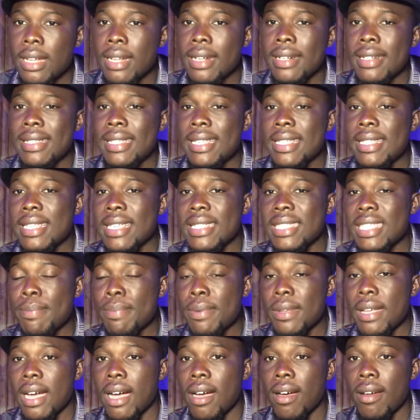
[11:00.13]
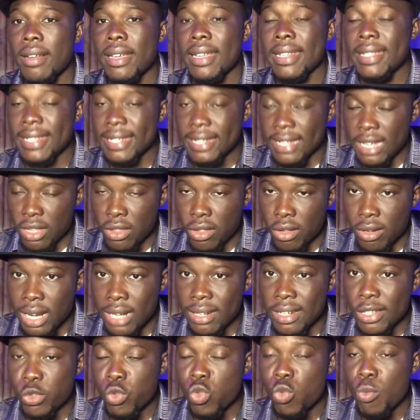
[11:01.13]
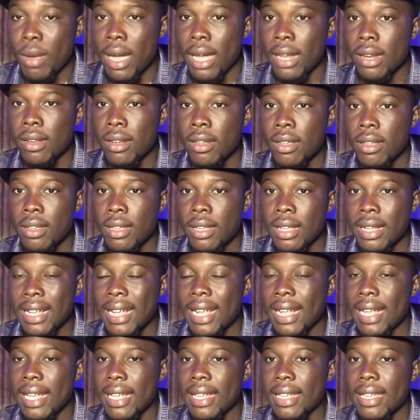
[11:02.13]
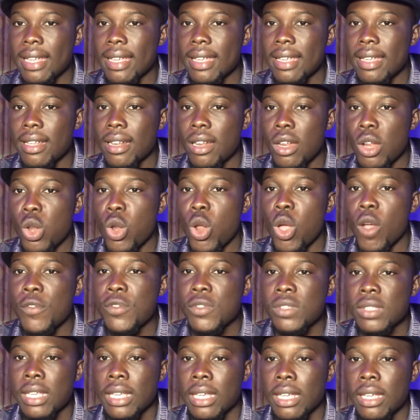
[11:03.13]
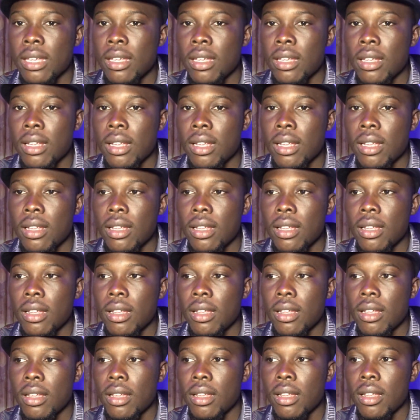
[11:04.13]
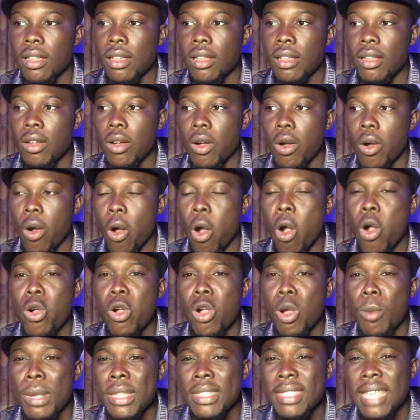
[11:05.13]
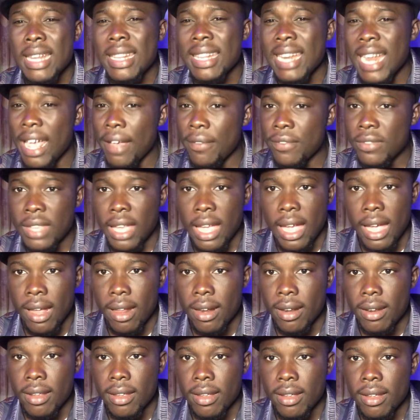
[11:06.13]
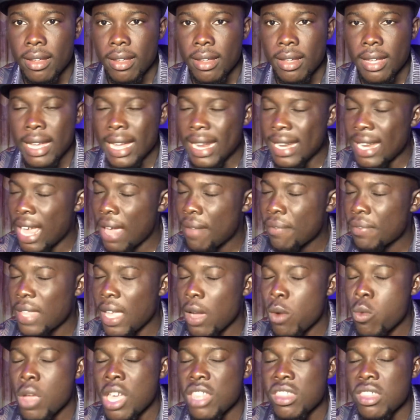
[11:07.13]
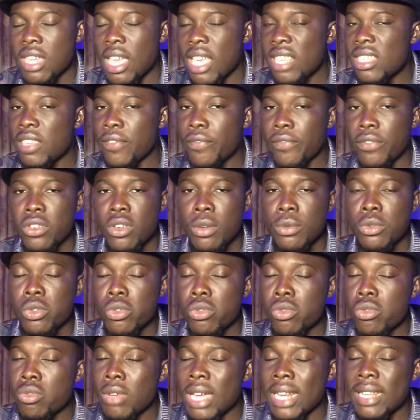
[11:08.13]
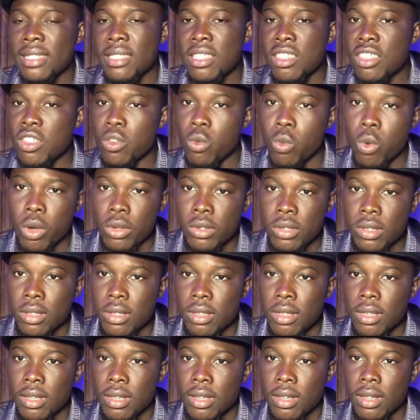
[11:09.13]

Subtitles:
this is a typical indication that this woman loves the uncommitted lifestyle. A lifestyle where she has the freedom to do anything she wants,